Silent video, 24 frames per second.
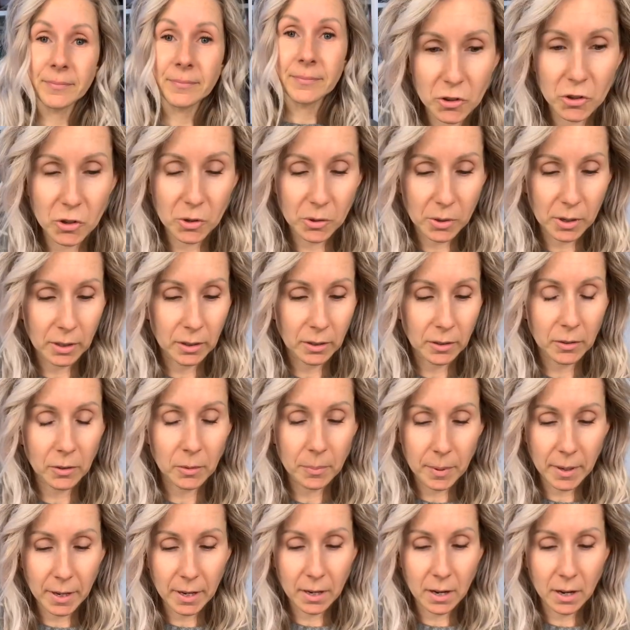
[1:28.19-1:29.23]
Do a little
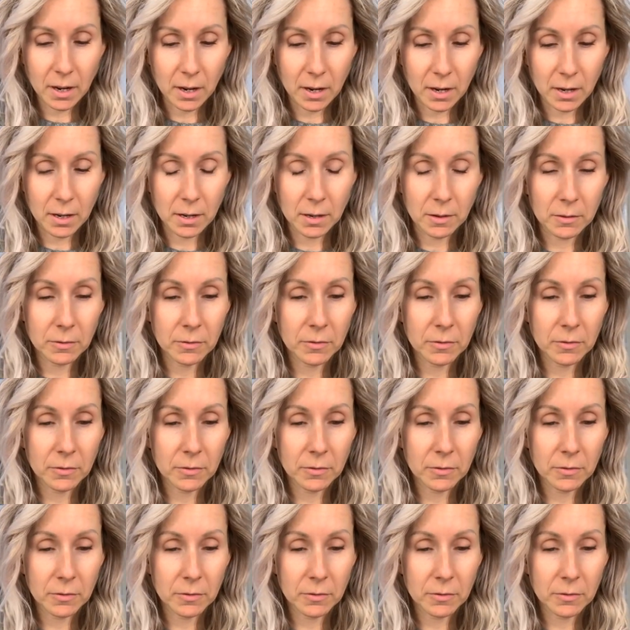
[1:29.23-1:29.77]
bit of